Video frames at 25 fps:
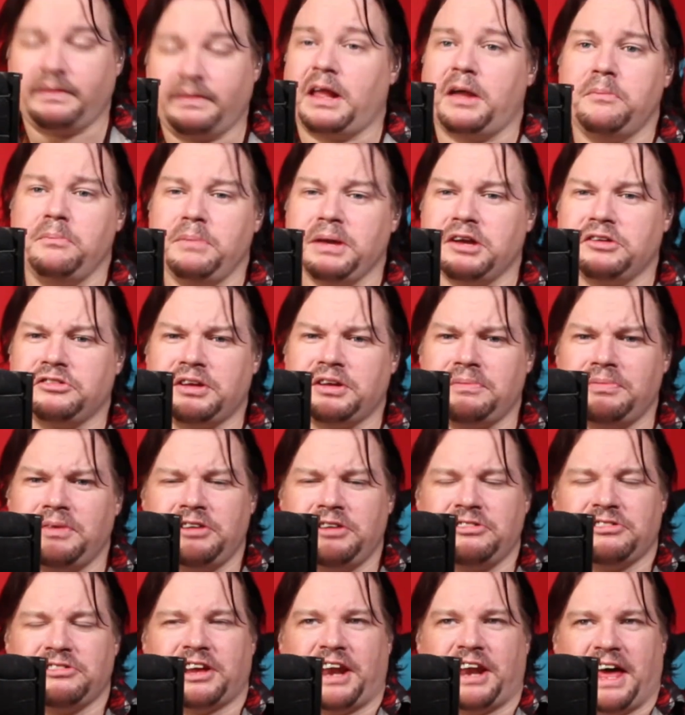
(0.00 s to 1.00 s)
Because I'm
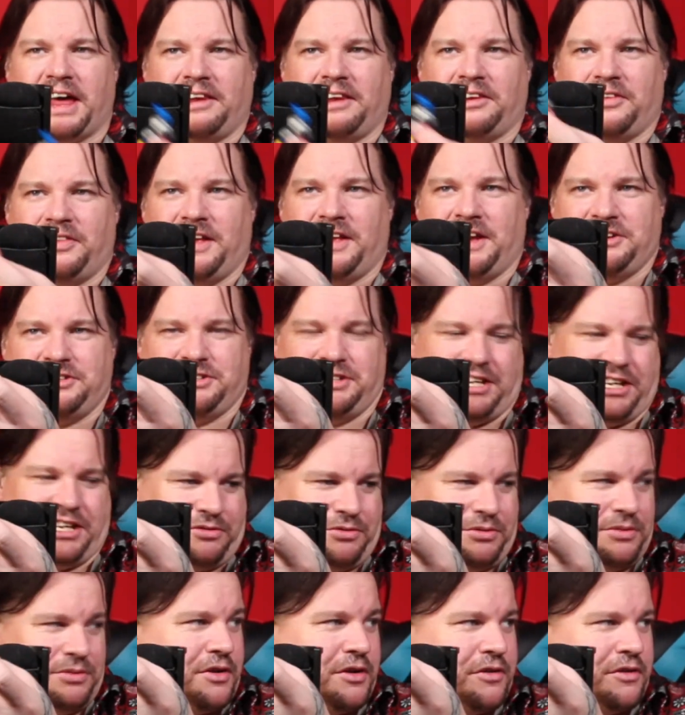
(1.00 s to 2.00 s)
nice like that. There she is
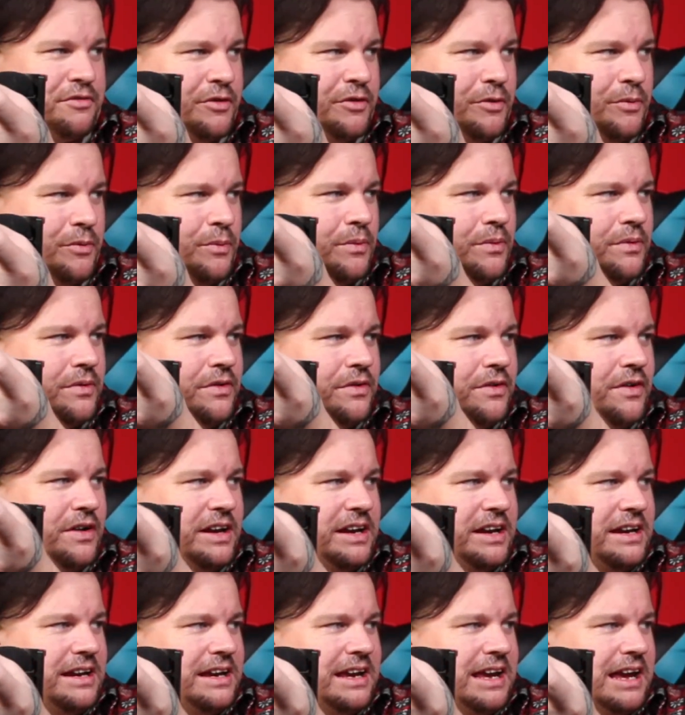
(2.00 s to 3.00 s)
with her full night
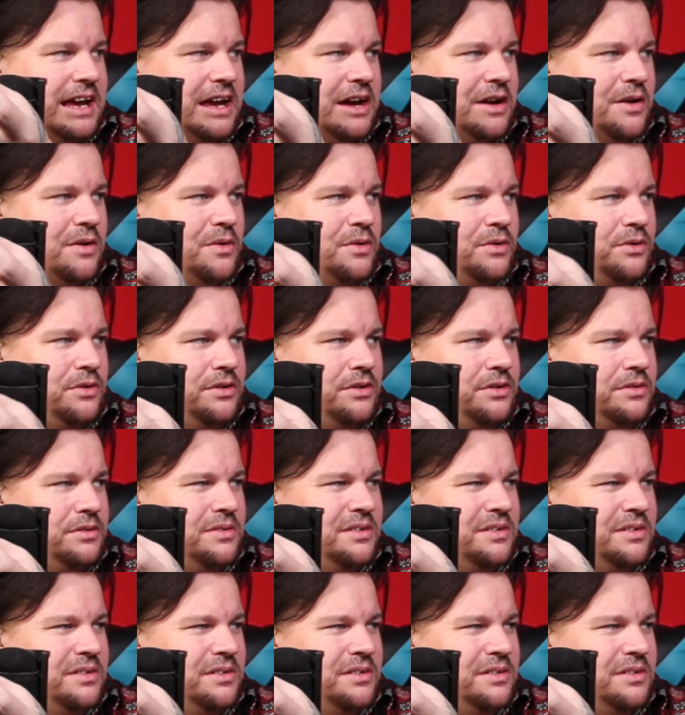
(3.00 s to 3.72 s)
gear on.